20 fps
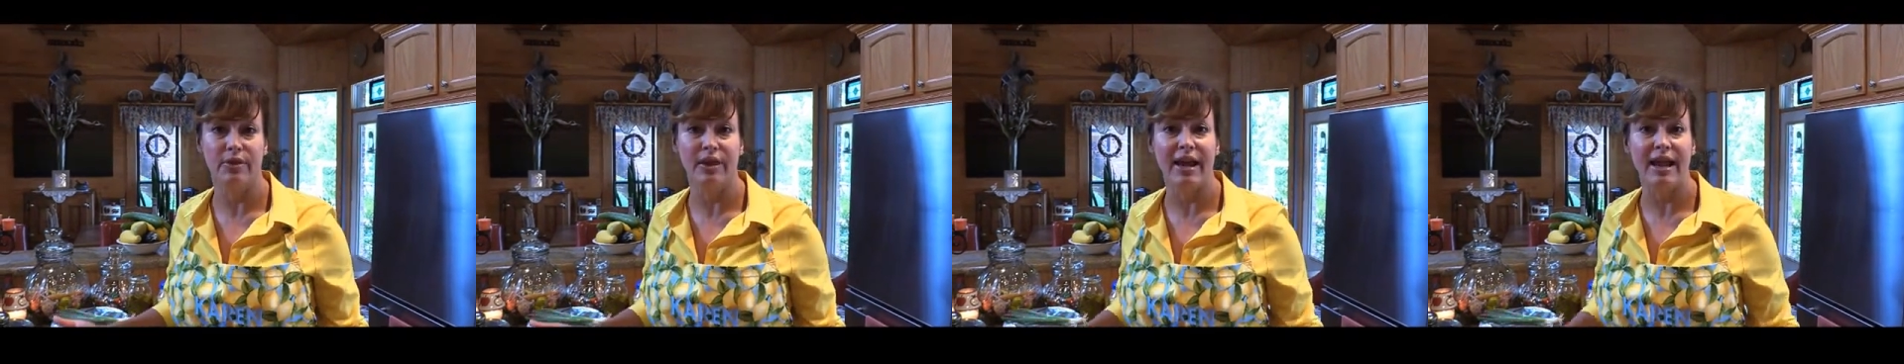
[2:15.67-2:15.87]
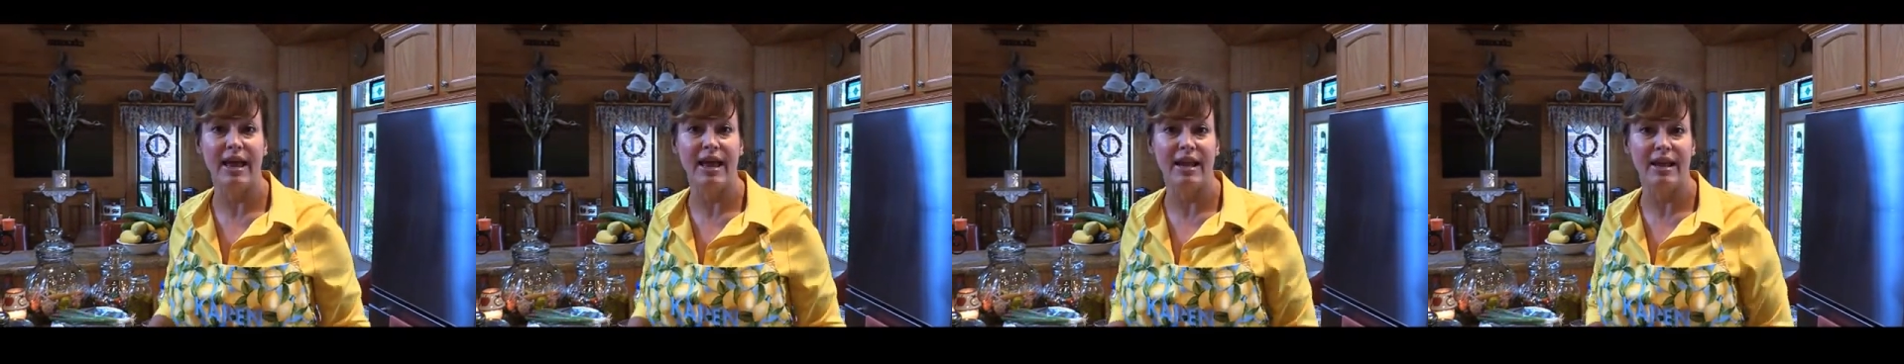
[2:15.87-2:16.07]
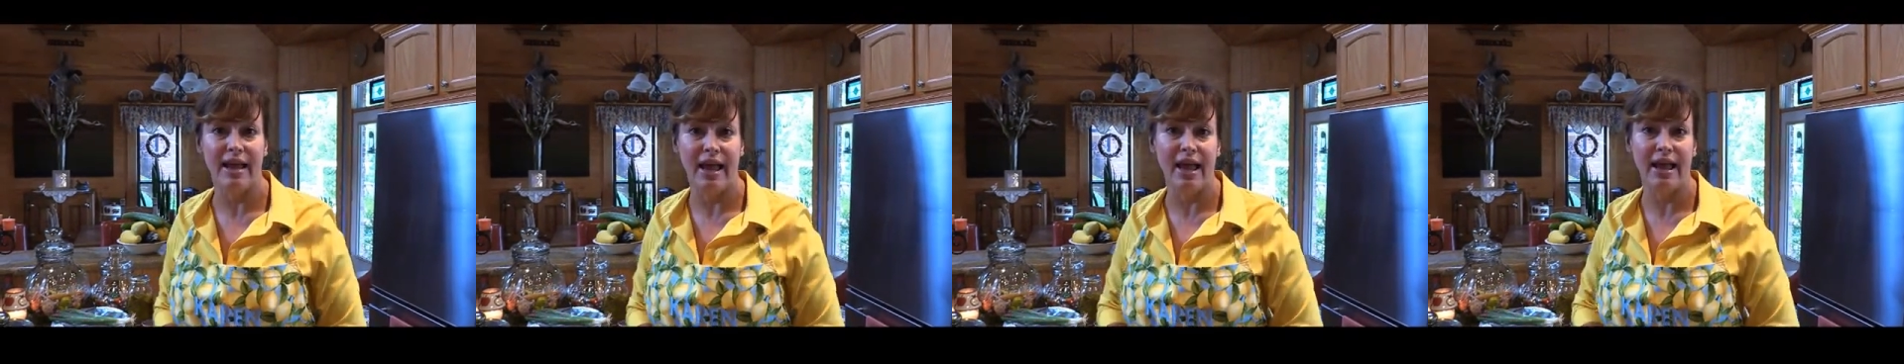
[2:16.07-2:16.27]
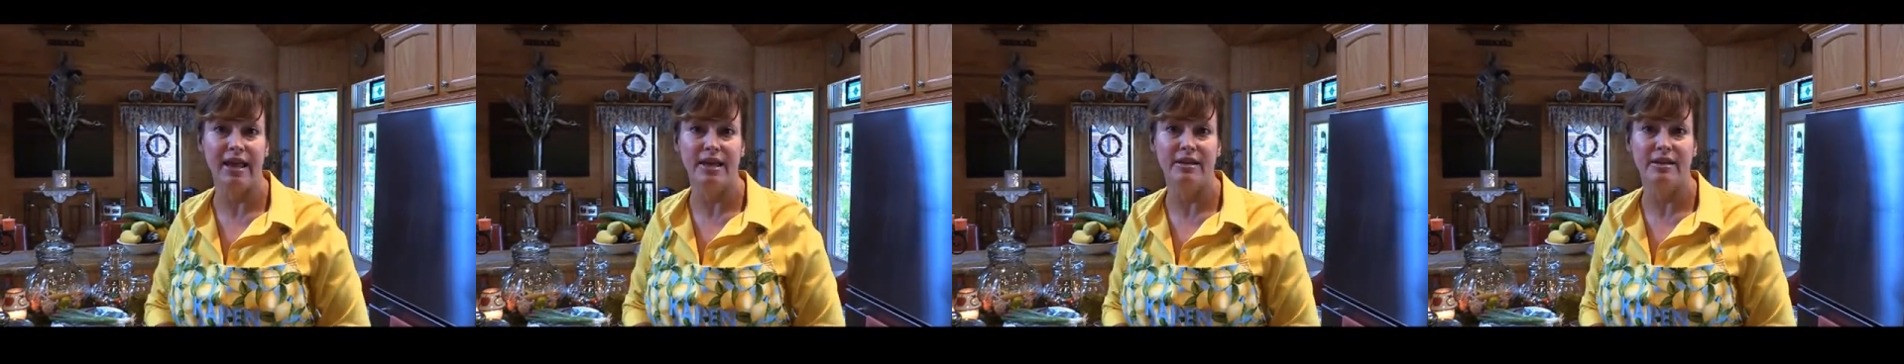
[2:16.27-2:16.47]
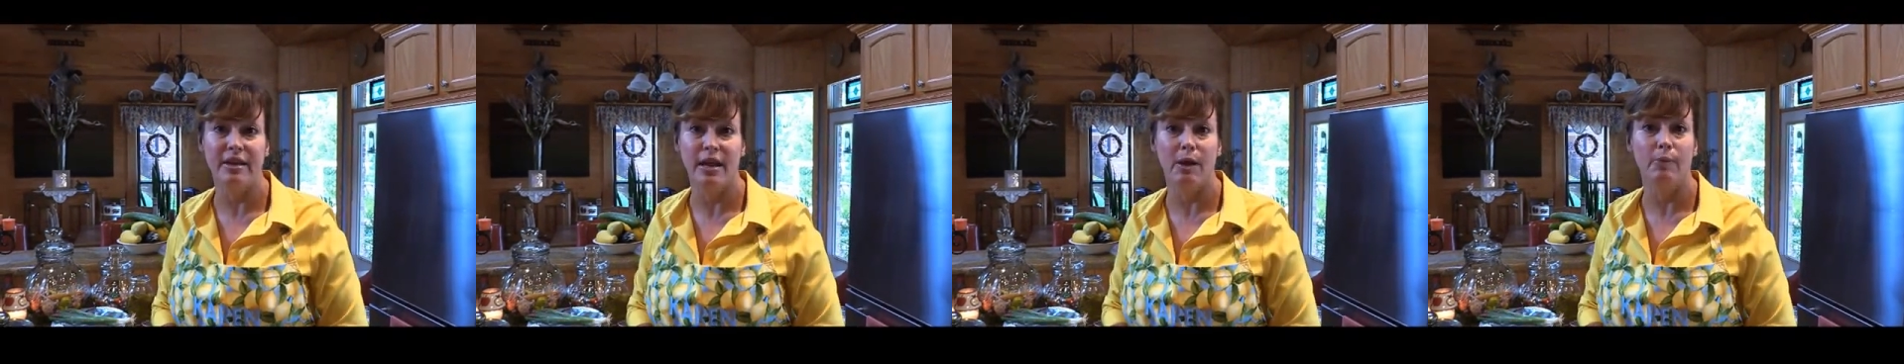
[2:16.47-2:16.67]
that I had a
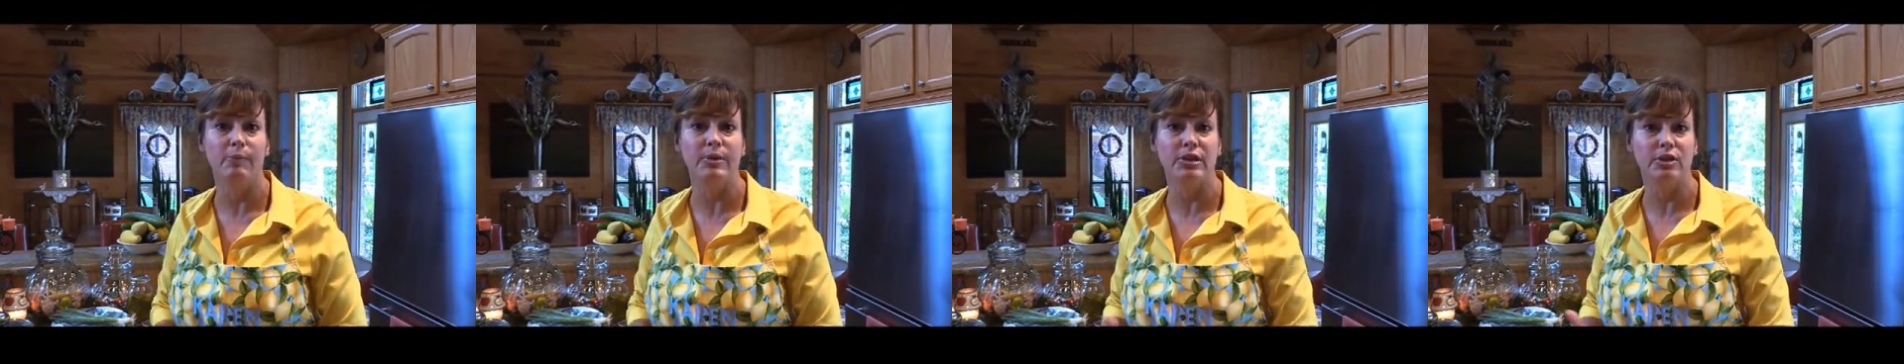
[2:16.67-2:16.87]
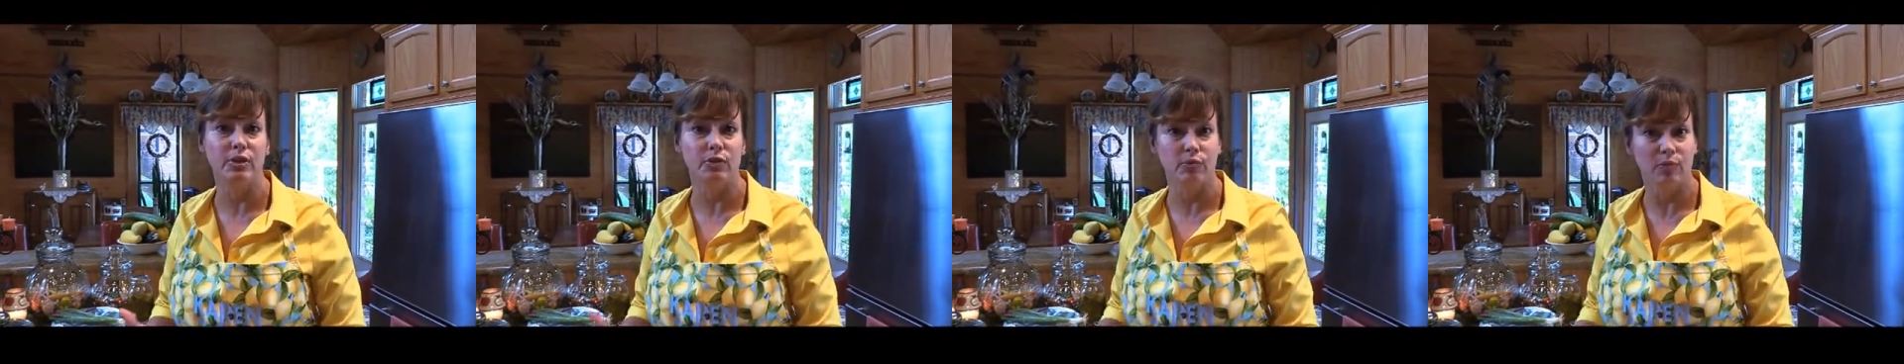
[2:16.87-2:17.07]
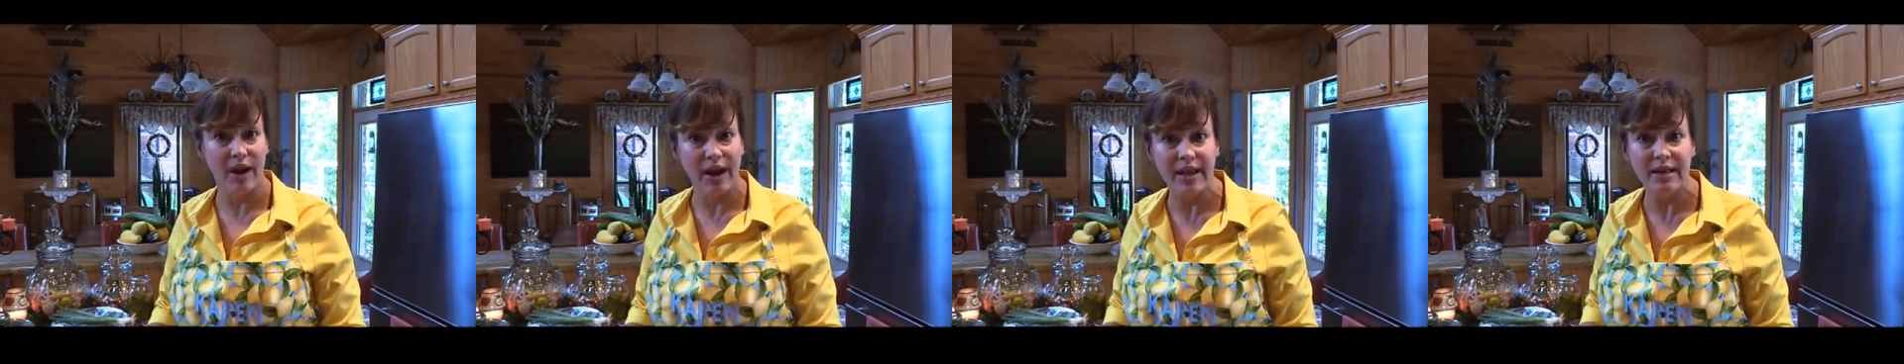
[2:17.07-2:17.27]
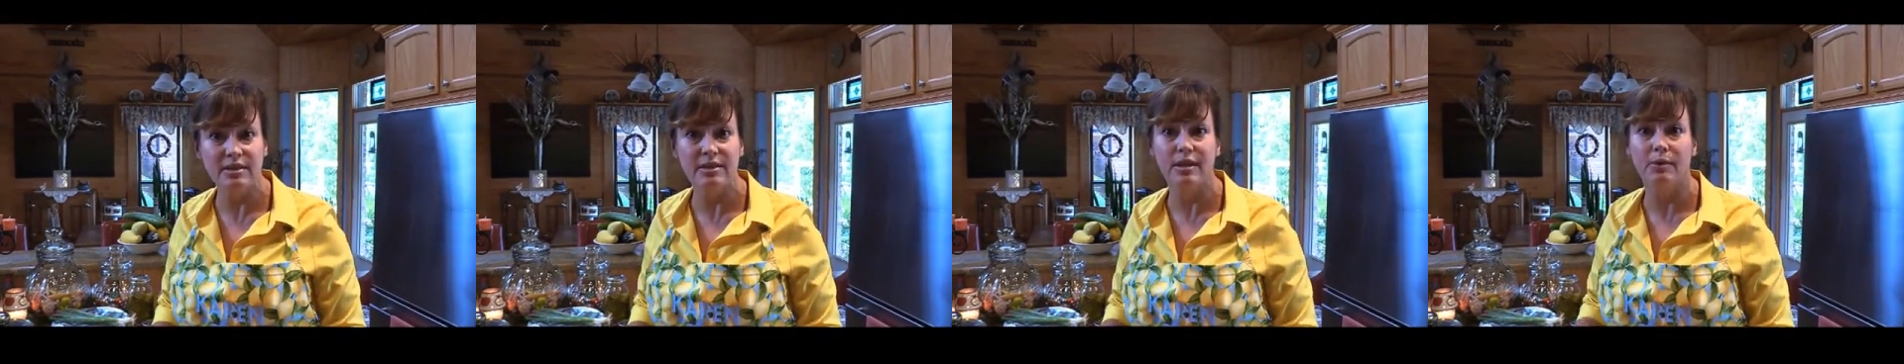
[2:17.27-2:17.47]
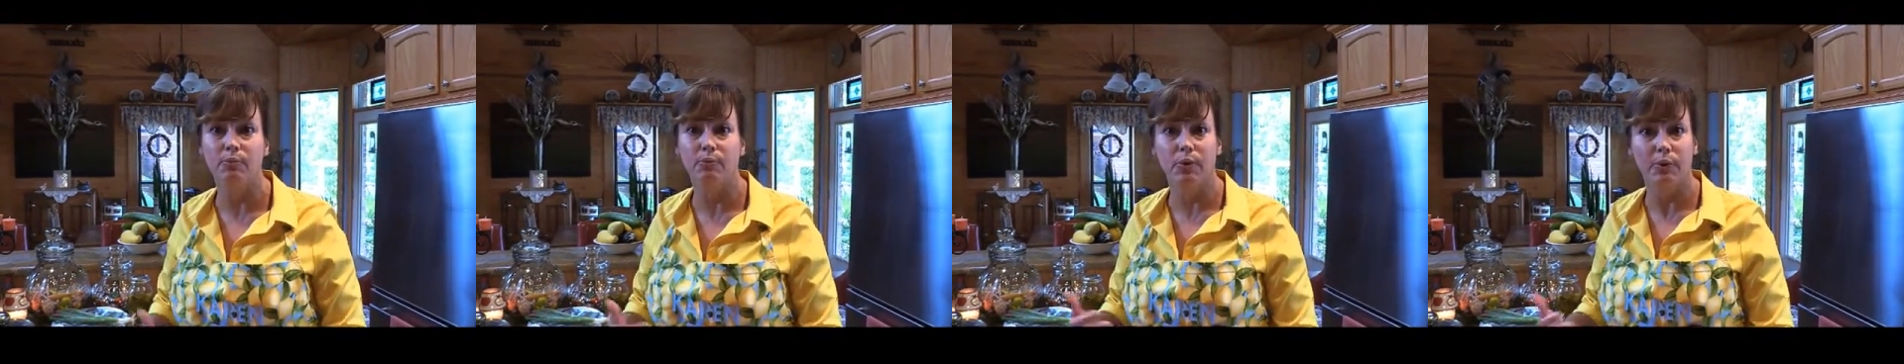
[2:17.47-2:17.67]
hand in helping to
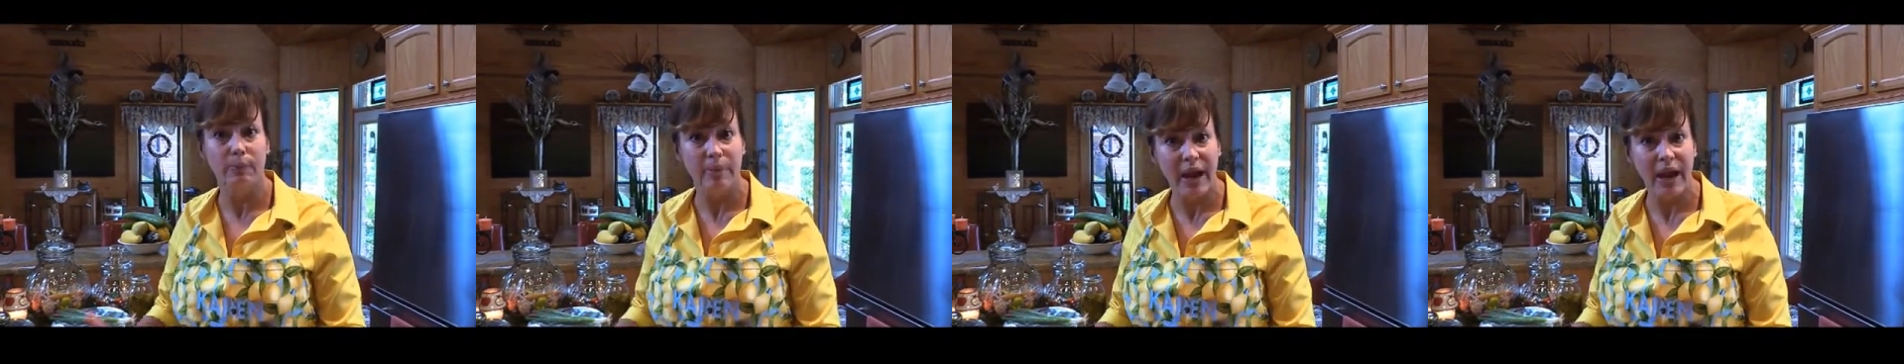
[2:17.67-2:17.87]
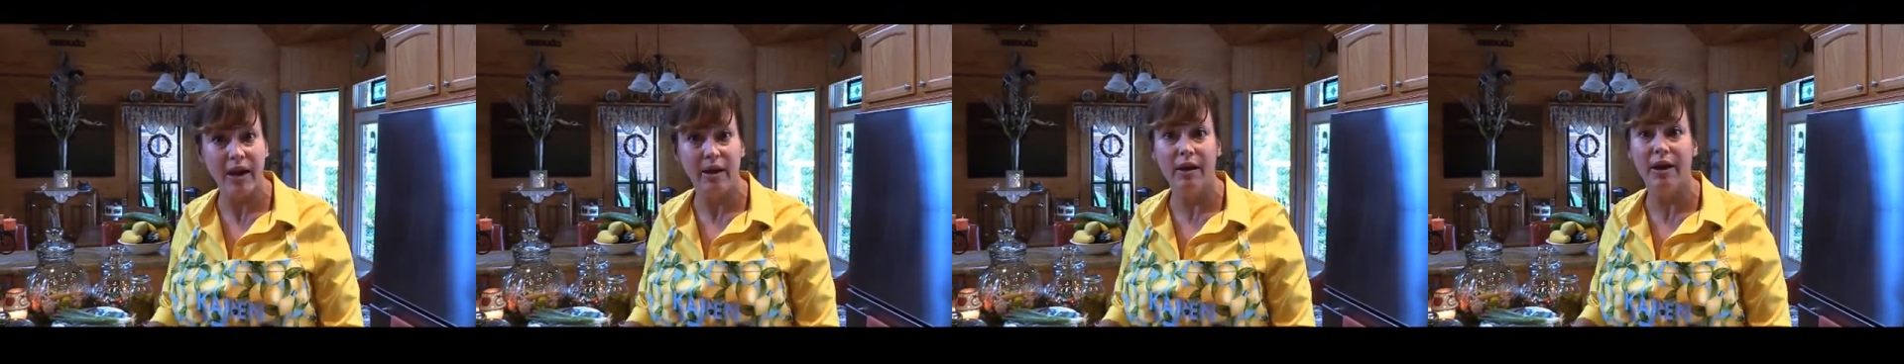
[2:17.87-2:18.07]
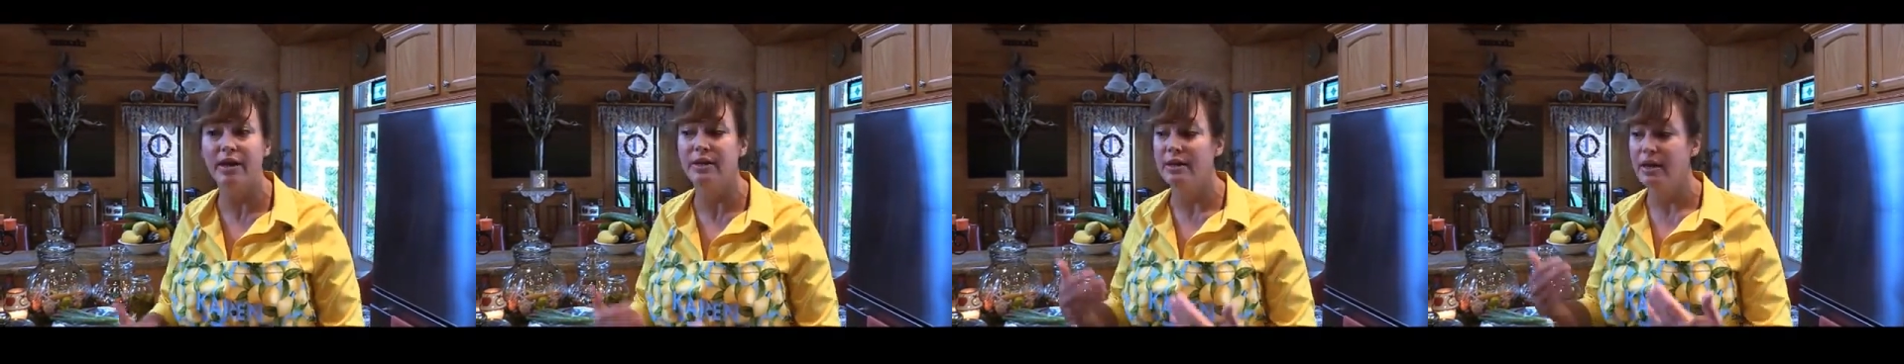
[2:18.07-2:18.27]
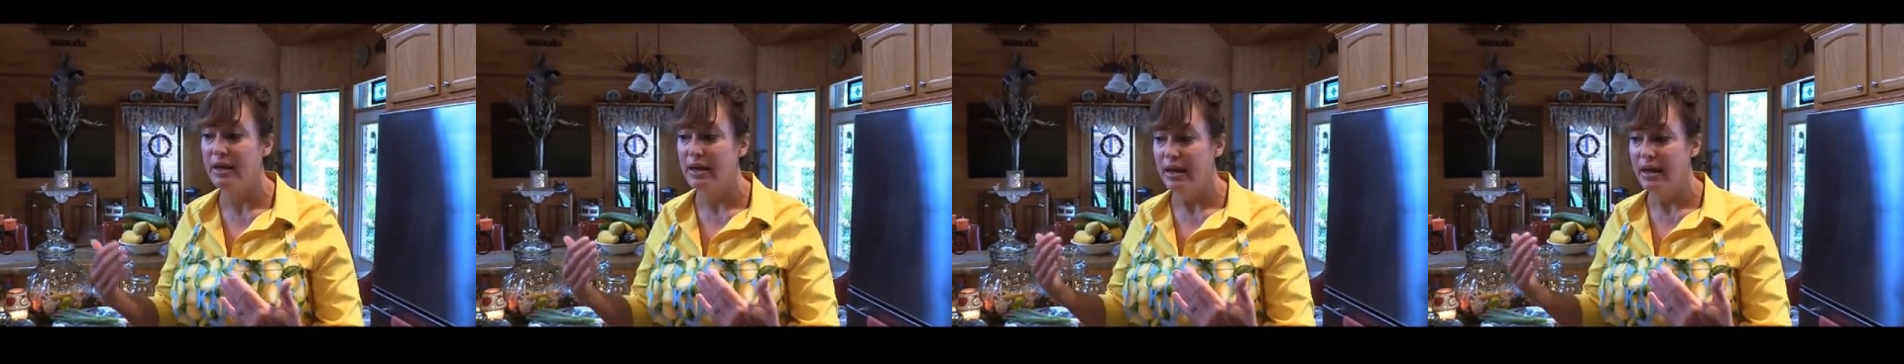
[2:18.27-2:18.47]
raise it, prepare it,